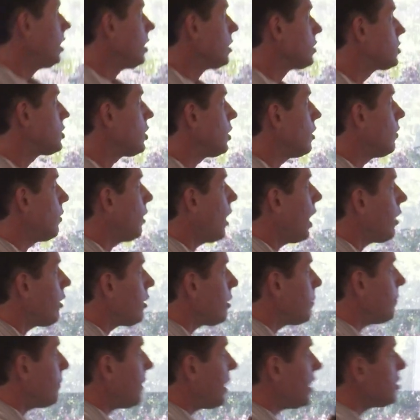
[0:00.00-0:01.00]
So I
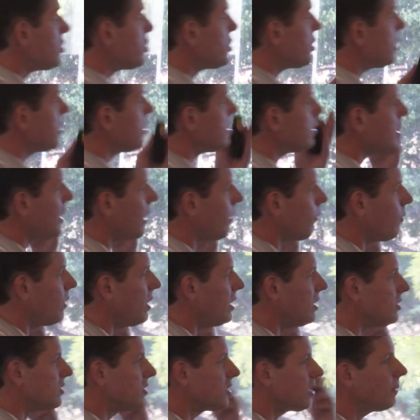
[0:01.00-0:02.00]
already mentioned that
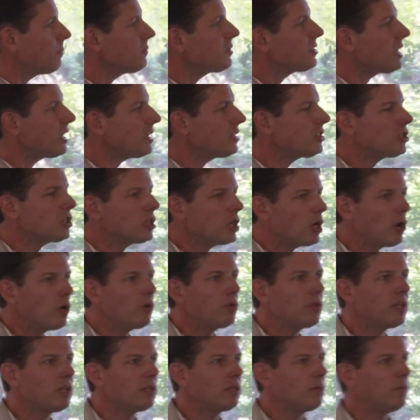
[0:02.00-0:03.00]
we, in some sense,
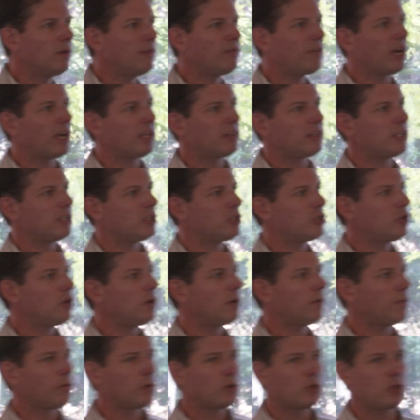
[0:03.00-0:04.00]
know that we've got these two
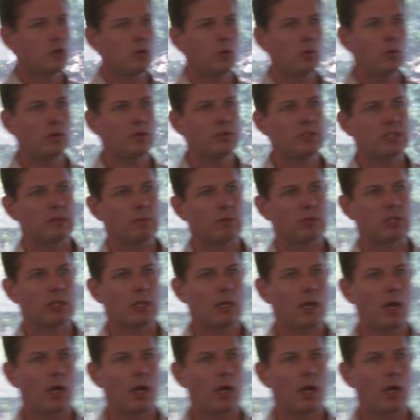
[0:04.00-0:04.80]
different tools with